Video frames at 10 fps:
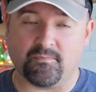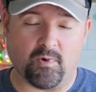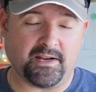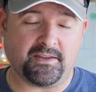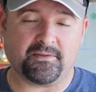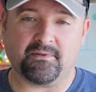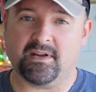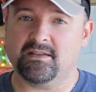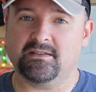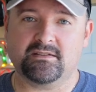Reddit
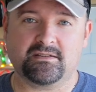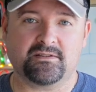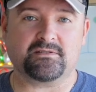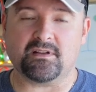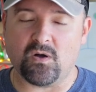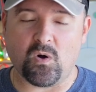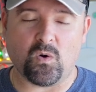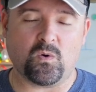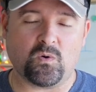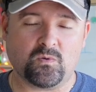threads, there's a
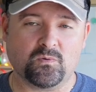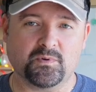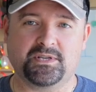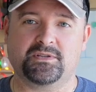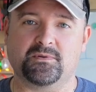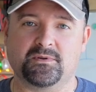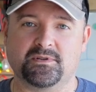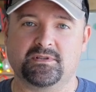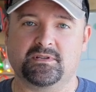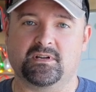whole
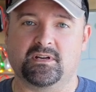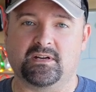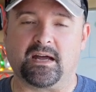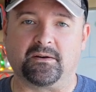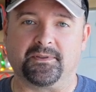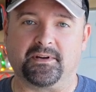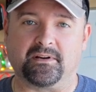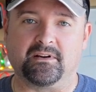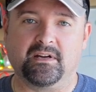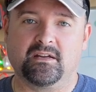resource uh, out
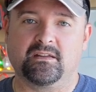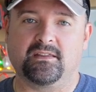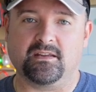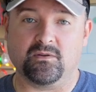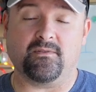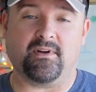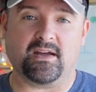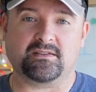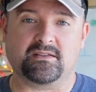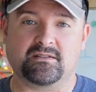there that you have
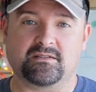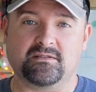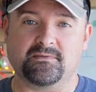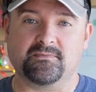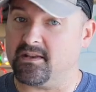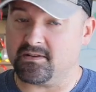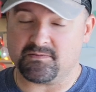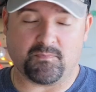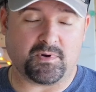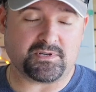access to.
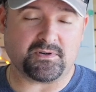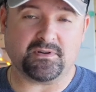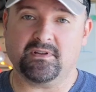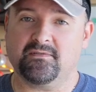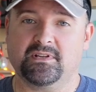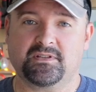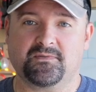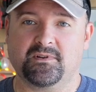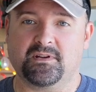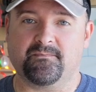And majority of it is
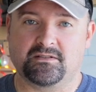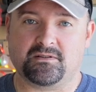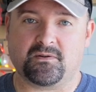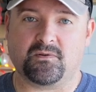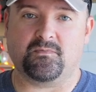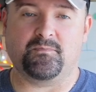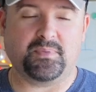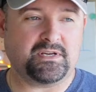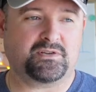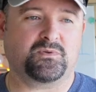free. So
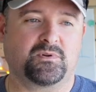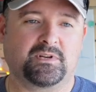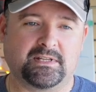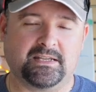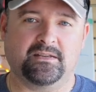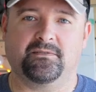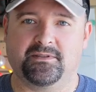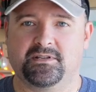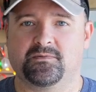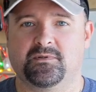be sure to lean on
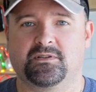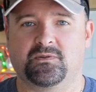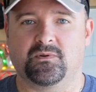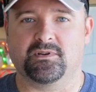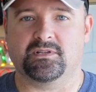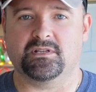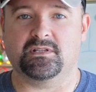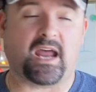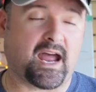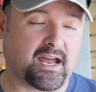these
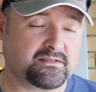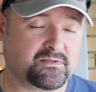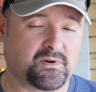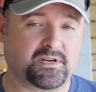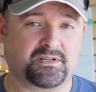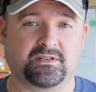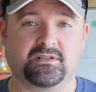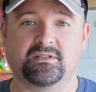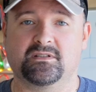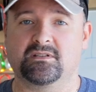resources, ask
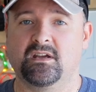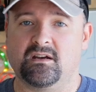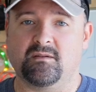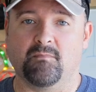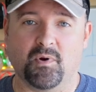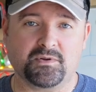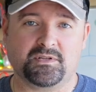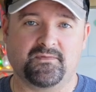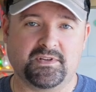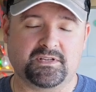questions. Uh,
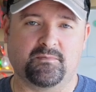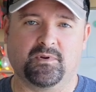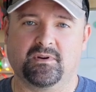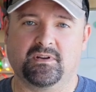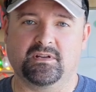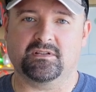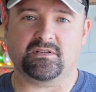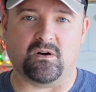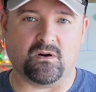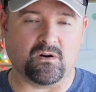most of these
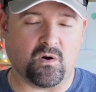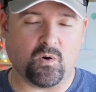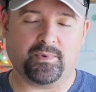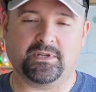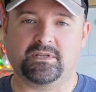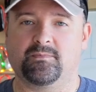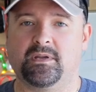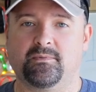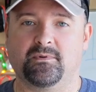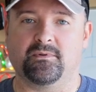communities are open to
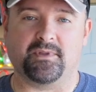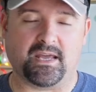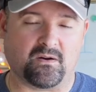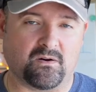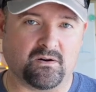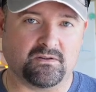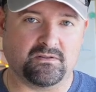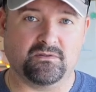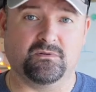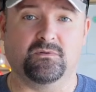people that are
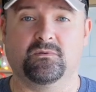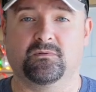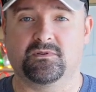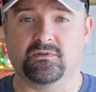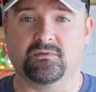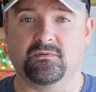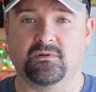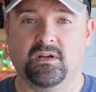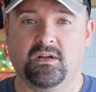new to